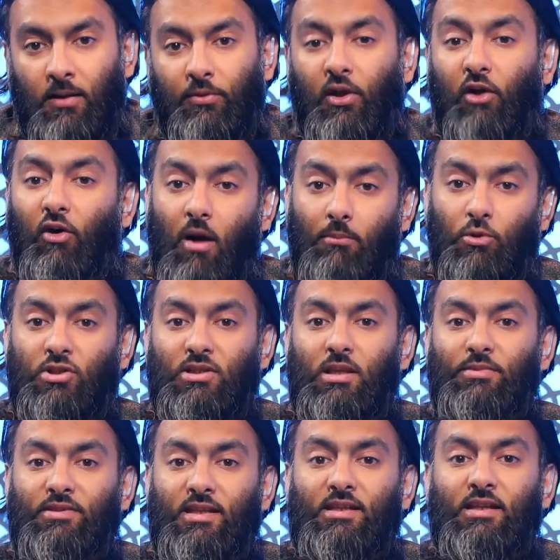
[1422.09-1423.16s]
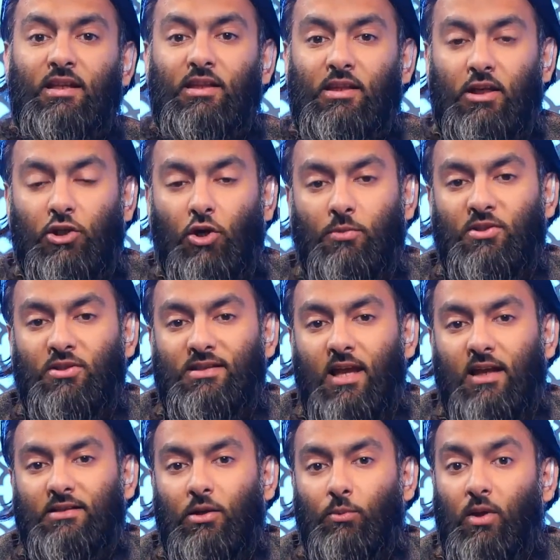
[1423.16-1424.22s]
There are Muslims sitting in the adoption
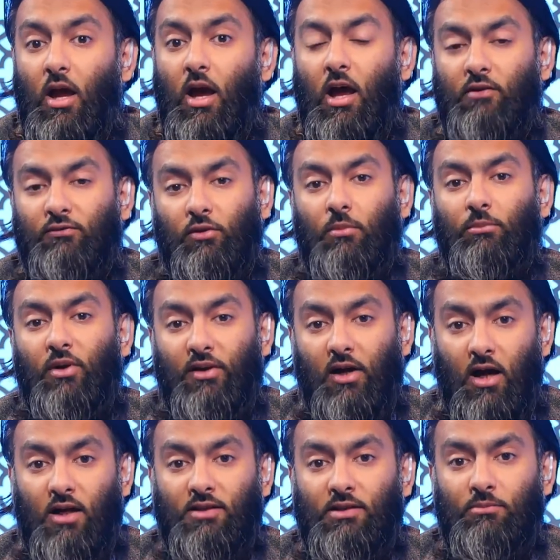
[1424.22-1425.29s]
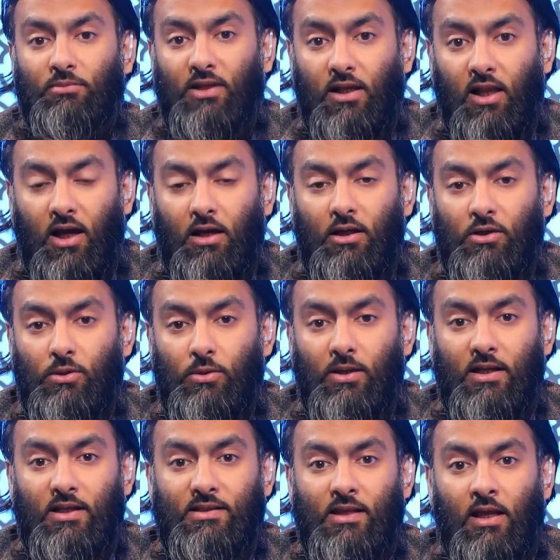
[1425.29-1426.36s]
sector. We heard from Brother Adam Dalal, who
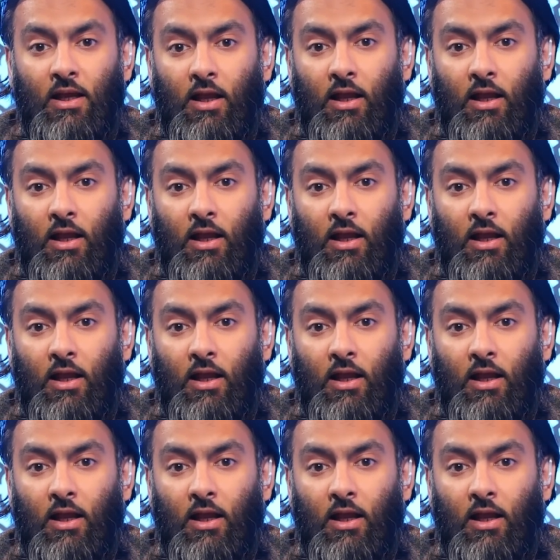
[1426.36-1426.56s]
is